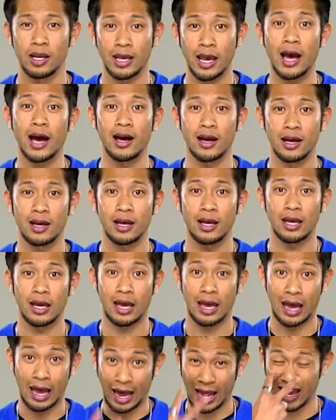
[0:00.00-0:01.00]
Yeah,
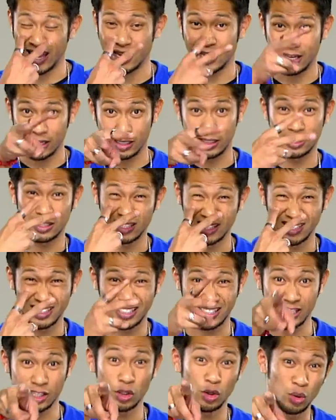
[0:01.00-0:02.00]
I
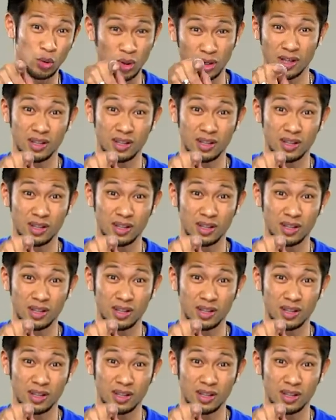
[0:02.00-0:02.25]
see you.